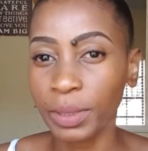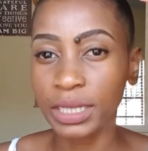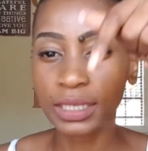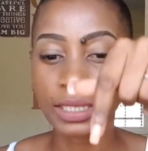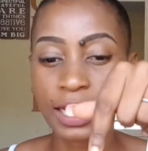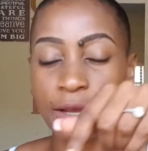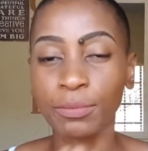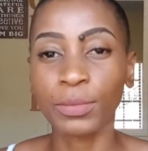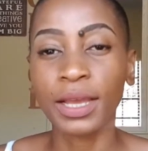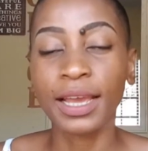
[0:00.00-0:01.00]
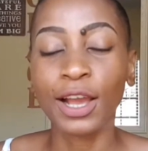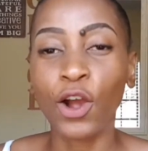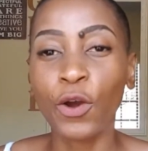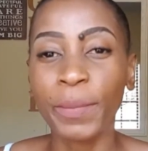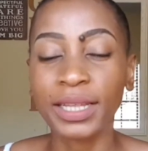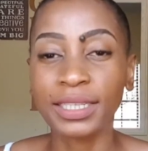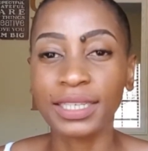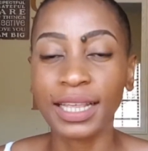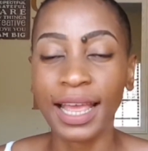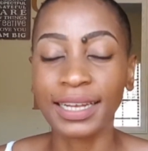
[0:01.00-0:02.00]
Please comment
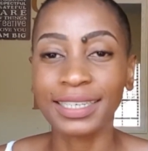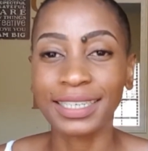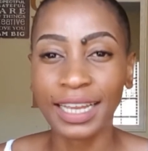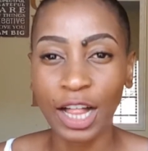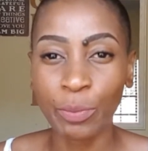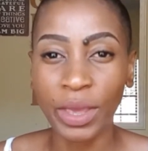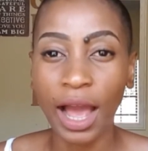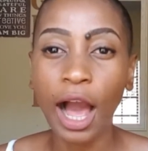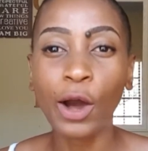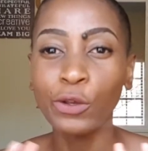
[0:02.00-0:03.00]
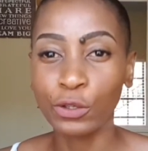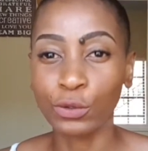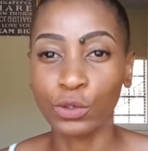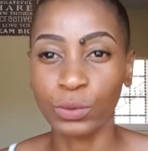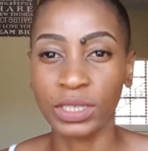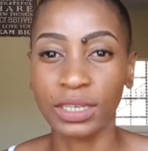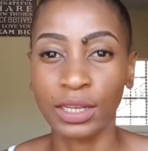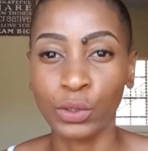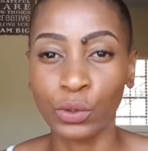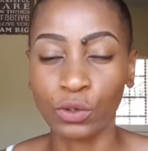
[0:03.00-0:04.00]
and tell me how you do it
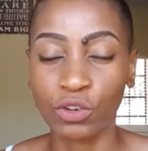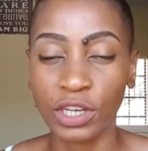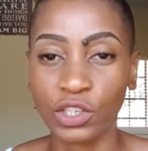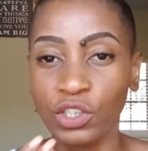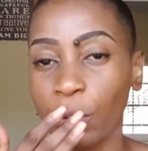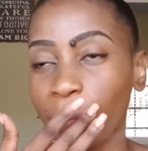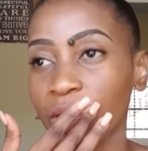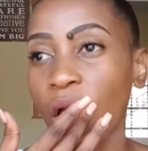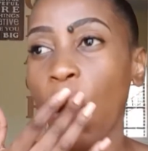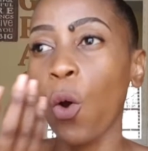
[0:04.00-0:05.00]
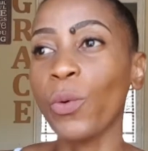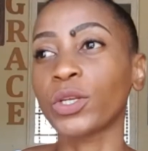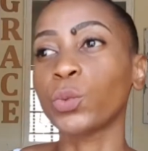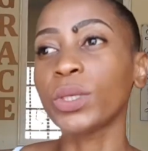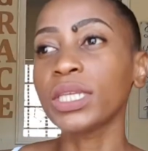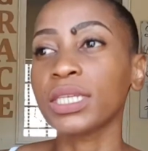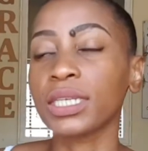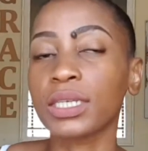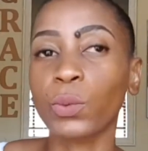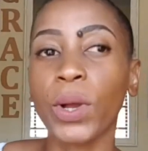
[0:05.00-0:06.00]
in your tradition. But what we
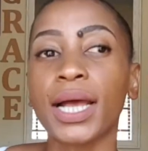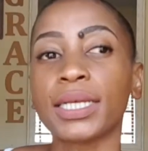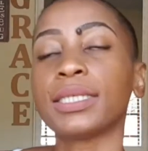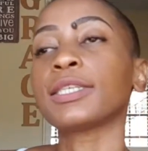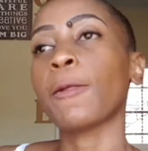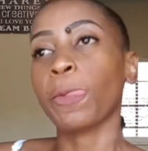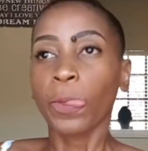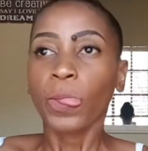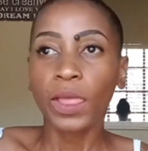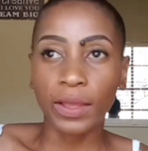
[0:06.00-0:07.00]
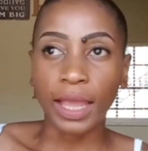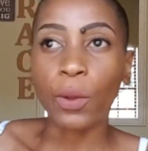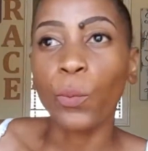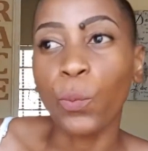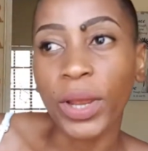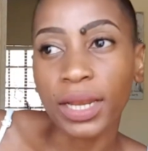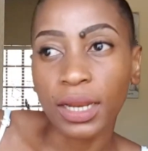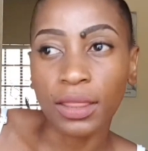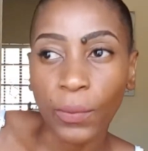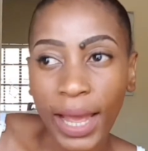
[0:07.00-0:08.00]
did was, okay, when
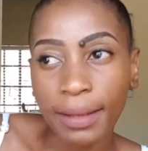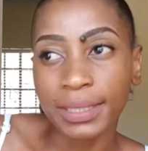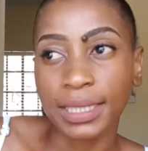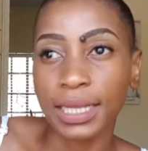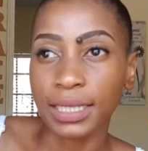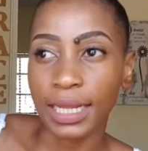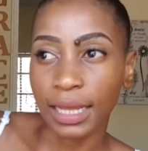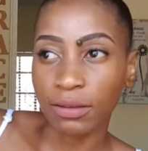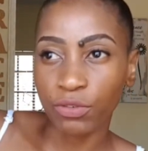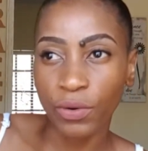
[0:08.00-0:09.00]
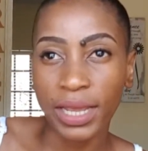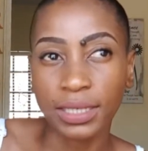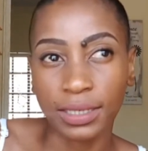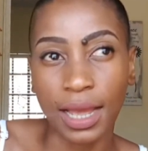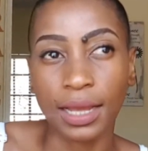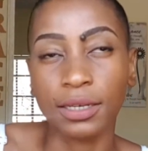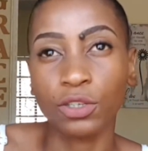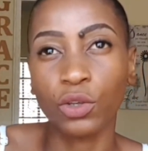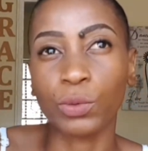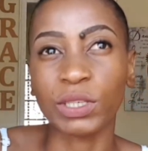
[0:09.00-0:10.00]
they were upstairs, like Farai's dad,
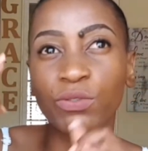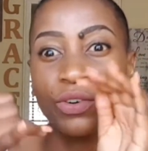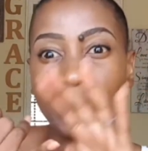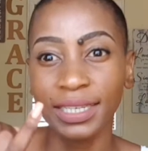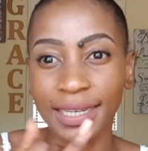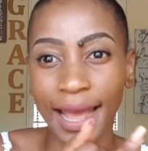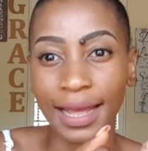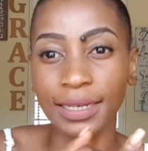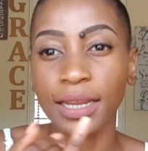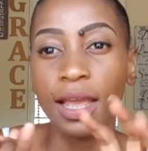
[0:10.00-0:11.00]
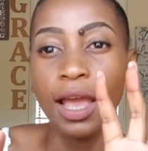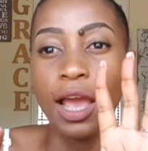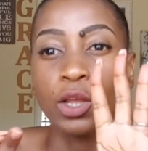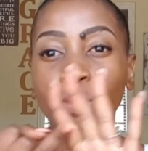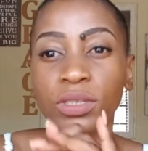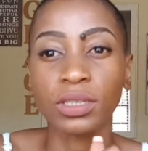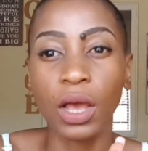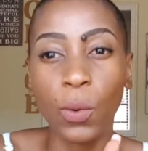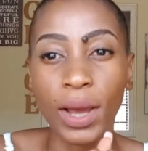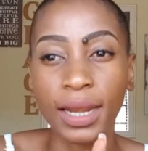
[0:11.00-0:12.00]
so it was Farai's dad, it was
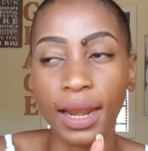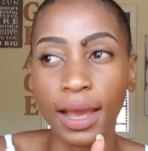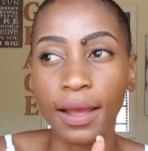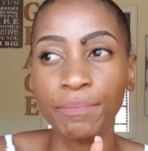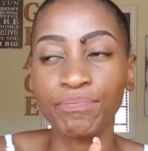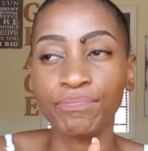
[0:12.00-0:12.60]
Tawanda,